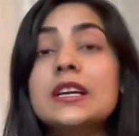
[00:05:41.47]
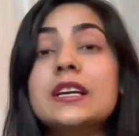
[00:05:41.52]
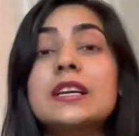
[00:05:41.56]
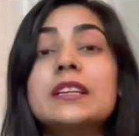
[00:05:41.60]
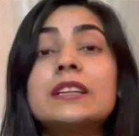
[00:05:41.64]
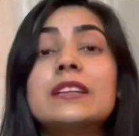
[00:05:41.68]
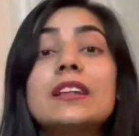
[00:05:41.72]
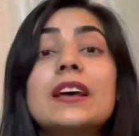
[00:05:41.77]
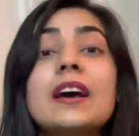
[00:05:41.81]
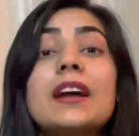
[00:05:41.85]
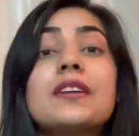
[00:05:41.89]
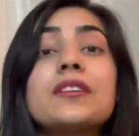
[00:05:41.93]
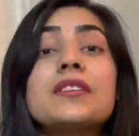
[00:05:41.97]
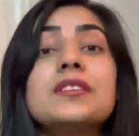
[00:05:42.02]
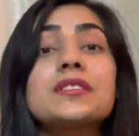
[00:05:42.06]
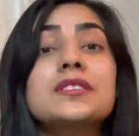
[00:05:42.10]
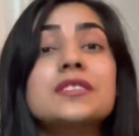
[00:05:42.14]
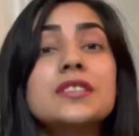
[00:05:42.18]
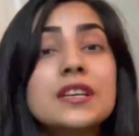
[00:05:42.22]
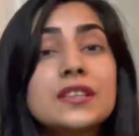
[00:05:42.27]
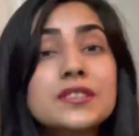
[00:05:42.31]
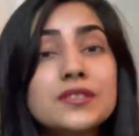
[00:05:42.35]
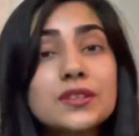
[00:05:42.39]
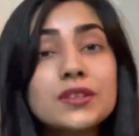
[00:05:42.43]
They are
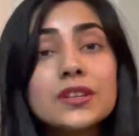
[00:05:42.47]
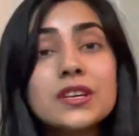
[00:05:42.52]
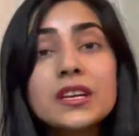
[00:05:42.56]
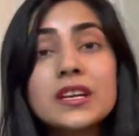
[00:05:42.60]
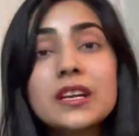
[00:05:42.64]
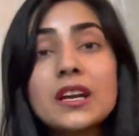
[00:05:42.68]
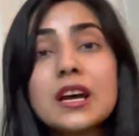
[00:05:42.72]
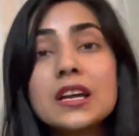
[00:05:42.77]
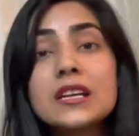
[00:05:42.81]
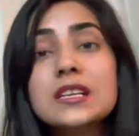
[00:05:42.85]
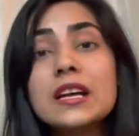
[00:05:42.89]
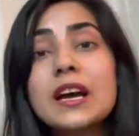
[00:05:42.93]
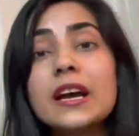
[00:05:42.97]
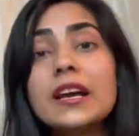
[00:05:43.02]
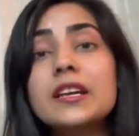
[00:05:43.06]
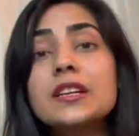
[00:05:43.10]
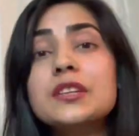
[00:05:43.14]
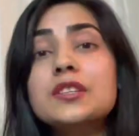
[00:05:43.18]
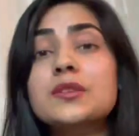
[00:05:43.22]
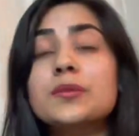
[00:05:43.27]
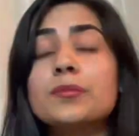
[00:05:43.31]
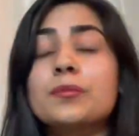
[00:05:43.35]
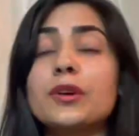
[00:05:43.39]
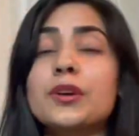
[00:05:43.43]
necessary in our
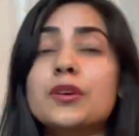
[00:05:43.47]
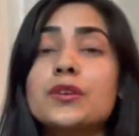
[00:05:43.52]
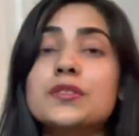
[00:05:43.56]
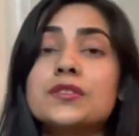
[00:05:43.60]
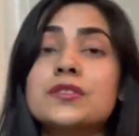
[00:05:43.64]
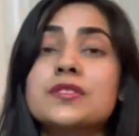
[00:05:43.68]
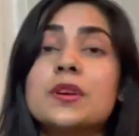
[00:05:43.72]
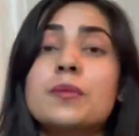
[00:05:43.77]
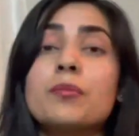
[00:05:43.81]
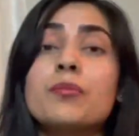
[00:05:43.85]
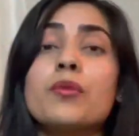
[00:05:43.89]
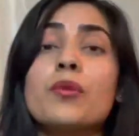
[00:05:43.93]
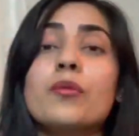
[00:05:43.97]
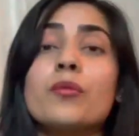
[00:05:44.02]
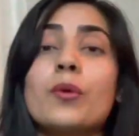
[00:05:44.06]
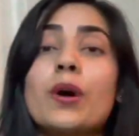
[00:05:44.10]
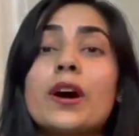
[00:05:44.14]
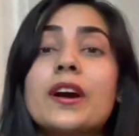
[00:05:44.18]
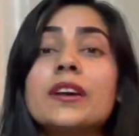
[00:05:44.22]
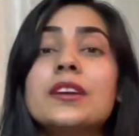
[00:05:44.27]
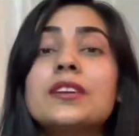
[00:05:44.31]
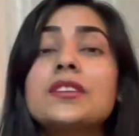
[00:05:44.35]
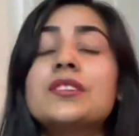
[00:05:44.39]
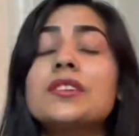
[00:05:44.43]
diet because they
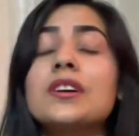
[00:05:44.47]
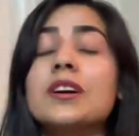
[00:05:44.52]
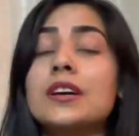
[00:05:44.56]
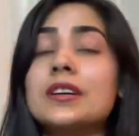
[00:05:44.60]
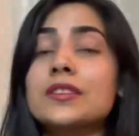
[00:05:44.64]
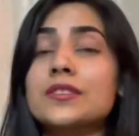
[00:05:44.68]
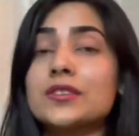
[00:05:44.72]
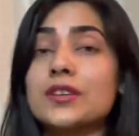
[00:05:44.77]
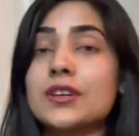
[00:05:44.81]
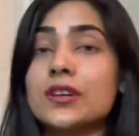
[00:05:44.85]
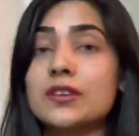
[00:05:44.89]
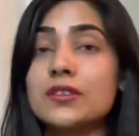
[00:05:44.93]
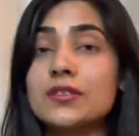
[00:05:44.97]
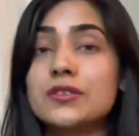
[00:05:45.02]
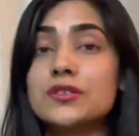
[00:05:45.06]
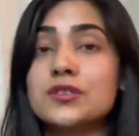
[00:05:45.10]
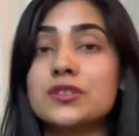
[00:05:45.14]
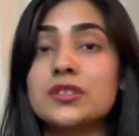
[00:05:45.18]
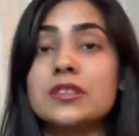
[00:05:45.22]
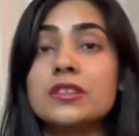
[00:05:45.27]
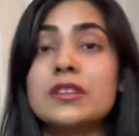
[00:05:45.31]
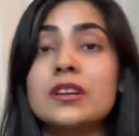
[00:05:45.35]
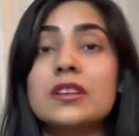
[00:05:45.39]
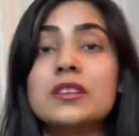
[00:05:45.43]
provide us
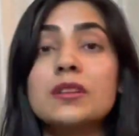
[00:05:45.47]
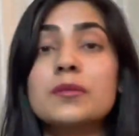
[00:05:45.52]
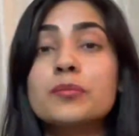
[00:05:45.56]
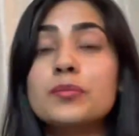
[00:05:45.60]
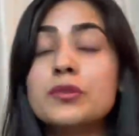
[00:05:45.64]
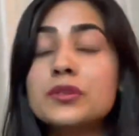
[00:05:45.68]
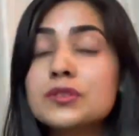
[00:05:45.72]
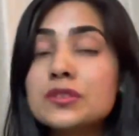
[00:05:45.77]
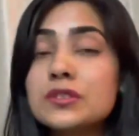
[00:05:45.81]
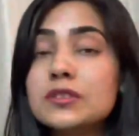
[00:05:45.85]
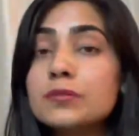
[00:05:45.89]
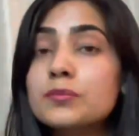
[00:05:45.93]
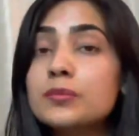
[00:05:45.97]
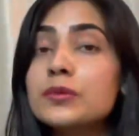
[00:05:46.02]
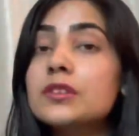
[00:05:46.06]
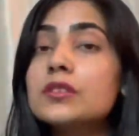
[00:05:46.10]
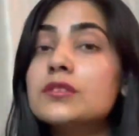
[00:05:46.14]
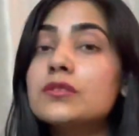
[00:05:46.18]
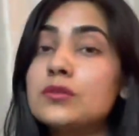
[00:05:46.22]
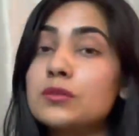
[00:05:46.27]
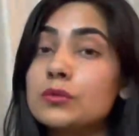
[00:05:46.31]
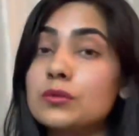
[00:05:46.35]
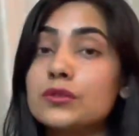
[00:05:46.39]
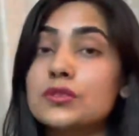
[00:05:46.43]
energy. They are the principal
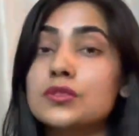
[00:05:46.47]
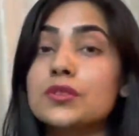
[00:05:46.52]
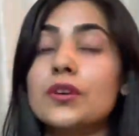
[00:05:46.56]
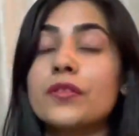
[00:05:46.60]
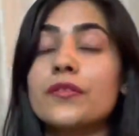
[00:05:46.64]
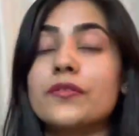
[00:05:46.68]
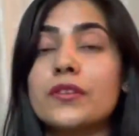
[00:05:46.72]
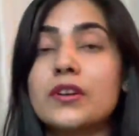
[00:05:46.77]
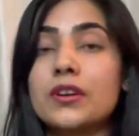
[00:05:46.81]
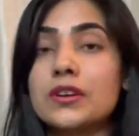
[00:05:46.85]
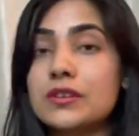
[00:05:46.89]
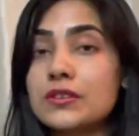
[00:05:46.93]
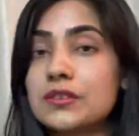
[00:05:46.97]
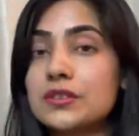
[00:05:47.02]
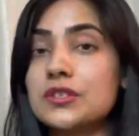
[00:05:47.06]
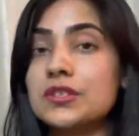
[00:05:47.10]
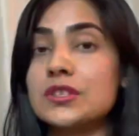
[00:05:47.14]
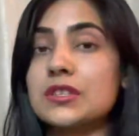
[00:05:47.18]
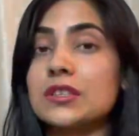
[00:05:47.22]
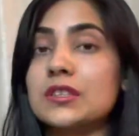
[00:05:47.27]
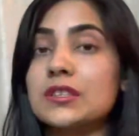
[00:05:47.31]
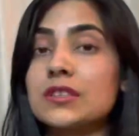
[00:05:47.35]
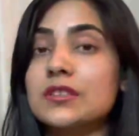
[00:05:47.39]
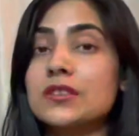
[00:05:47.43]
source of
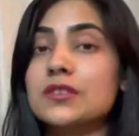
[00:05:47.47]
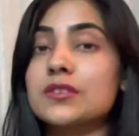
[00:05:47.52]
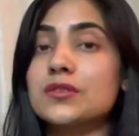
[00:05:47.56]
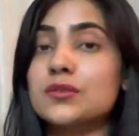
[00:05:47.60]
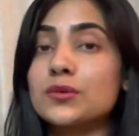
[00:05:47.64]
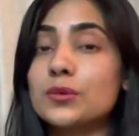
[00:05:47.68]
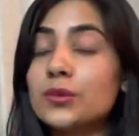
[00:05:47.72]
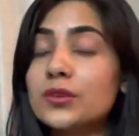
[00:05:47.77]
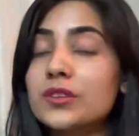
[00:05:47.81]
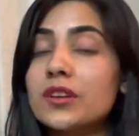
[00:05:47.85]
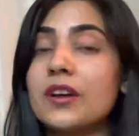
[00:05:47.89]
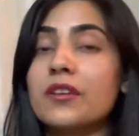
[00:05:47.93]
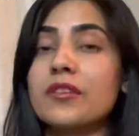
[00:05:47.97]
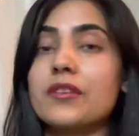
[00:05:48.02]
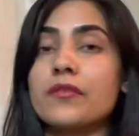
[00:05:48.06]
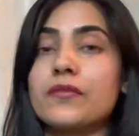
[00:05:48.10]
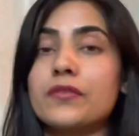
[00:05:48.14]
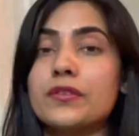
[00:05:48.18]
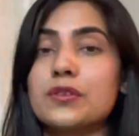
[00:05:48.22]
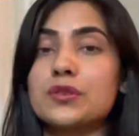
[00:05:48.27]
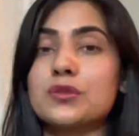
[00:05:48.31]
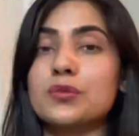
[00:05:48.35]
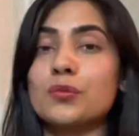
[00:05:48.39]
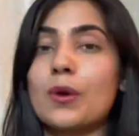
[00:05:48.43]
energy, so they are
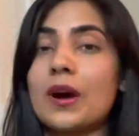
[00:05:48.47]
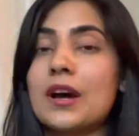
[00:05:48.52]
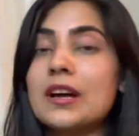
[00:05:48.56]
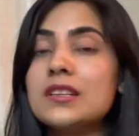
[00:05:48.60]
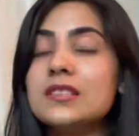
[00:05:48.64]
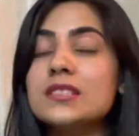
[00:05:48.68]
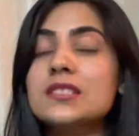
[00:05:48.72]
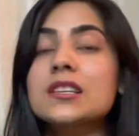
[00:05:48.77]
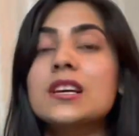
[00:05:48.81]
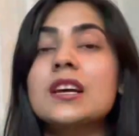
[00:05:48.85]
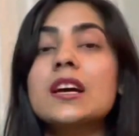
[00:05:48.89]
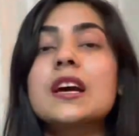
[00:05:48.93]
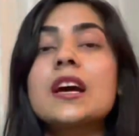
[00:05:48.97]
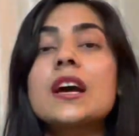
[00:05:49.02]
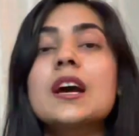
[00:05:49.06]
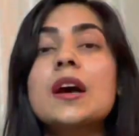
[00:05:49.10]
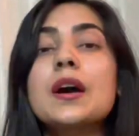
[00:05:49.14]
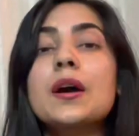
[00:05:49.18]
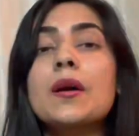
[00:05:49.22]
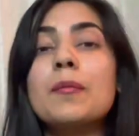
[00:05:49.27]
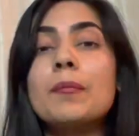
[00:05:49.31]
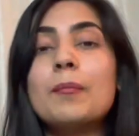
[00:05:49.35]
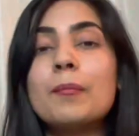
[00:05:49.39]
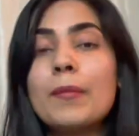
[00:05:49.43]
referred to as
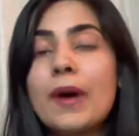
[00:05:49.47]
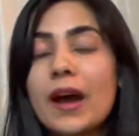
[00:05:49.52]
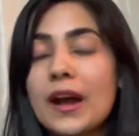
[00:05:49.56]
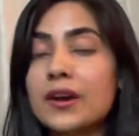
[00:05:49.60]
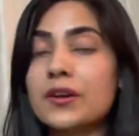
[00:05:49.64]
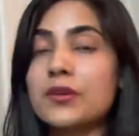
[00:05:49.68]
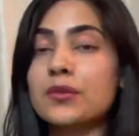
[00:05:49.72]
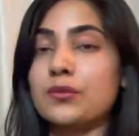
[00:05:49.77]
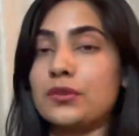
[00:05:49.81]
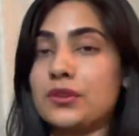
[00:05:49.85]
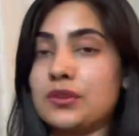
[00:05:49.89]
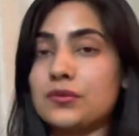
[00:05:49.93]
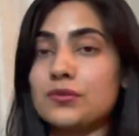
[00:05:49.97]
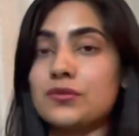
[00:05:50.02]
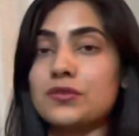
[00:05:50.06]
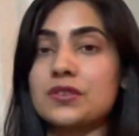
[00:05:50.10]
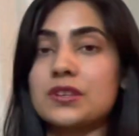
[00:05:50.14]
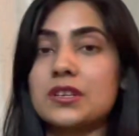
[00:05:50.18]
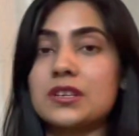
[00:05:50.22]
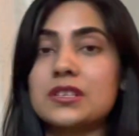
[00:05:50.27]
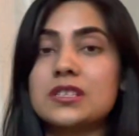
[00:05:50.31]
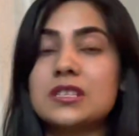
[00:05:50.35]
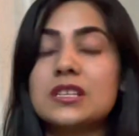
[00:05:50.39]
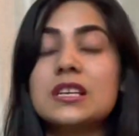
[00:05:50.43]

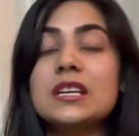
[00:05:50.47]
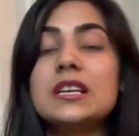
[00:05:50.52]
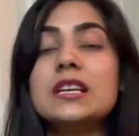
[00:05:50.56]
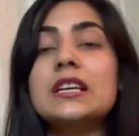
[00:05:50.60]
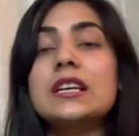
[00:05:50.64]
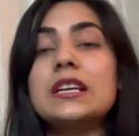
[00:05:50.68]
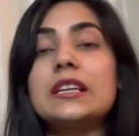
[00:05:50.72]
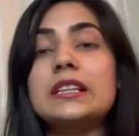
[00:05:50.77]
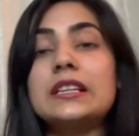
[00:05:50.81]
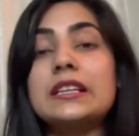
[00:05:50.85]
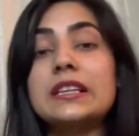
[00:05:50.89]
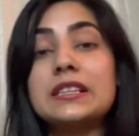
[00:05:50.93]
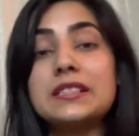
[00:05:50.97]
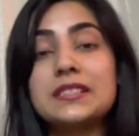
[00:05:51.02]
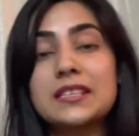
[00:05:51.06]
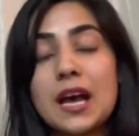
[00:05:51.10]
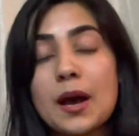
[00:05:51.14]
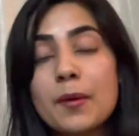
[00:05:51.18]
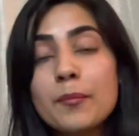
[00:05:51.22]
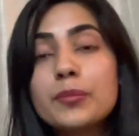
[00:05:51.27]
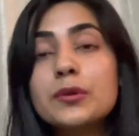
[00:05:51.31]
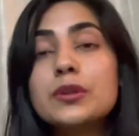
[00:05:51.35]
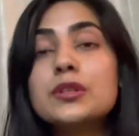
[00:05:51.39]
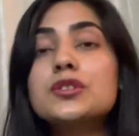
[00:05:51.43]
macronutrient. The
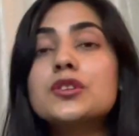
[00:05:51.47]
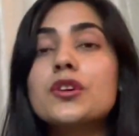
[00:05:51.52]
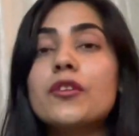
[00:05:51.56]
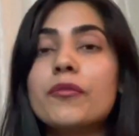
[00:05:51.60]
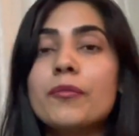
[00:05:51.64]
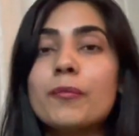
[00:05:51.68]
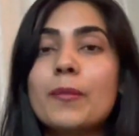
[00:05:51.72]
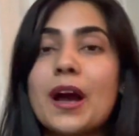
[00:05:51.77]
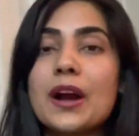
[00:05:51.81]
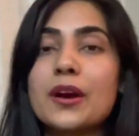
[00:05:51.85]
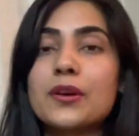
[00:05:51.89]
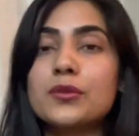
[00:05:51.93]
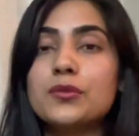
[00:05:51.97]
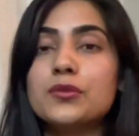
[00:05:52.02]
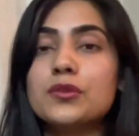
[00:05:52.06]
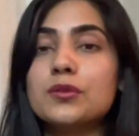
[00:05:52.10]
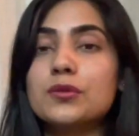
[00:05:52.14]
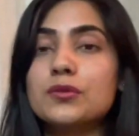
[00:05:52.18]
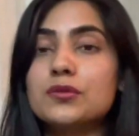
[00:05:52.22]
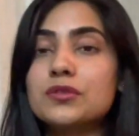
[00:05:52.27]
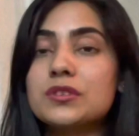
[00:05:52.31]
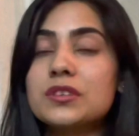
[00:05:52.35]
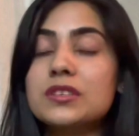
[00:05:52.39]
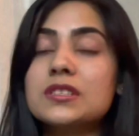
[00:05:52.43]
examples of
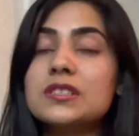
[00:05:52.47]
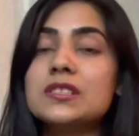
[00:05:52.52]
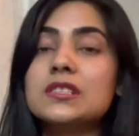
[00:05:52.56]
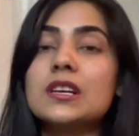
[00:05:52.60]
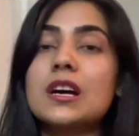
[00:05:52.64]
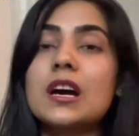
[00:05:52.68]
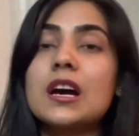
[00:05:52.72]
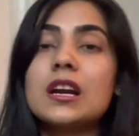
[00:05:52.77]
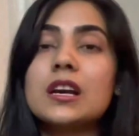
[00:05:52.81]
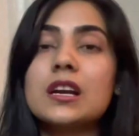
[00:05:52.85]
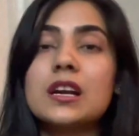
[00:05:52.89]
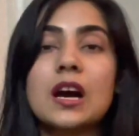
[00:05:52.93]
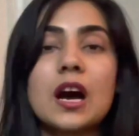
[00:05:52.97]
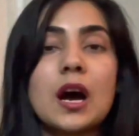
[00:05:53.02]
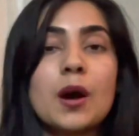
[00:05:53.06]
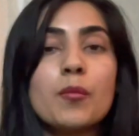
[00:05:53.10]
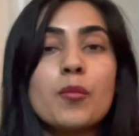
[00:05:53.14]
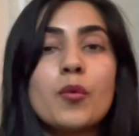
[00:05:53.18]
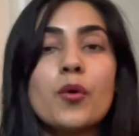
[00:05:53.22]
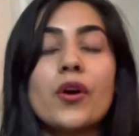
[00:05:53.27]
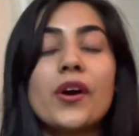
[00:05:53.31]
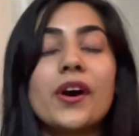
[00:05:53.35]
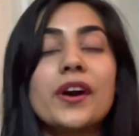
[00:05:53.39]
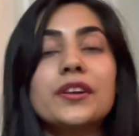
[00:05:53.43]
macronutrients are
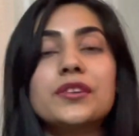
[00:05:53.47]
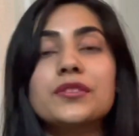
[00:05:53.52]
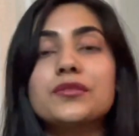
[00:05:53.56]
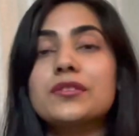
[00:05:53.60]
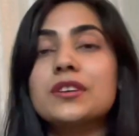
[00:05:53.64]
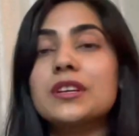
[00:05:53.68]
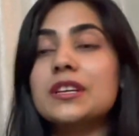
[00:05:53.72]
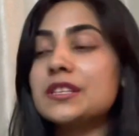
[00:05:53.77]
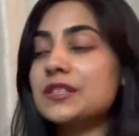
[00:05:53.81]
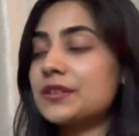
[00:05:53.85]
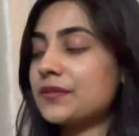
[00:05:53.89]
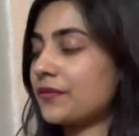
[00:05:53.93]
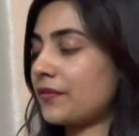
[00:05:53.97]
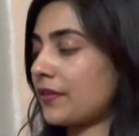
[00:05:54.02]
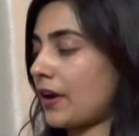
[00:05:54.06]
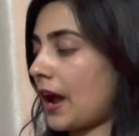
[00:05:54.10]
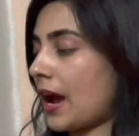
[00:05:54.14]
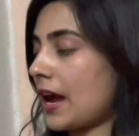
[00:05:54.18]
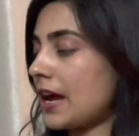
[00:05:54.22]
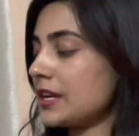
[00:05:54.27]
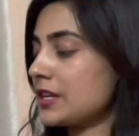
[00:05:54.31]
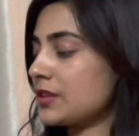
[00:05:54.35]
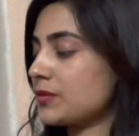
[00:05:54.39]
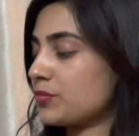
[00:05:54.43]
carbohydrate,
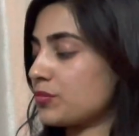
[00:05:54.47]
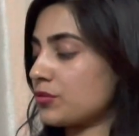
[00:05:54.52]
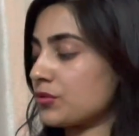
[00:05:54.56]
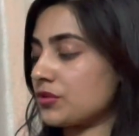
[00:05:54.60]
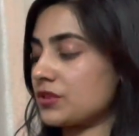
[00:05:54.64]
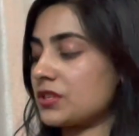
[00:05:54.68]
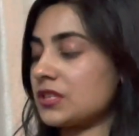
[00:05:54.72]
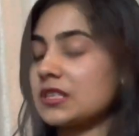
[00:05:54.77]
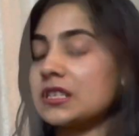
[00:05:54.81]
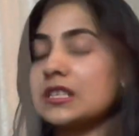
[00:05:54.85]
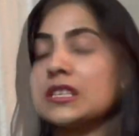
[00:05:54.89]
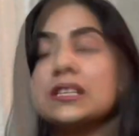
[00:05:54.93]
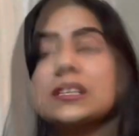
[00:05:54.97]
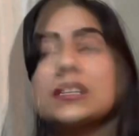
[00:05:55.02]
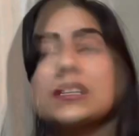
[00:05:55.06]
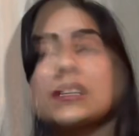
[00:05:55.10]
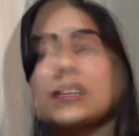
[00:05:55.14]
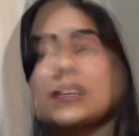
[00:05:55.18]
fat, protein.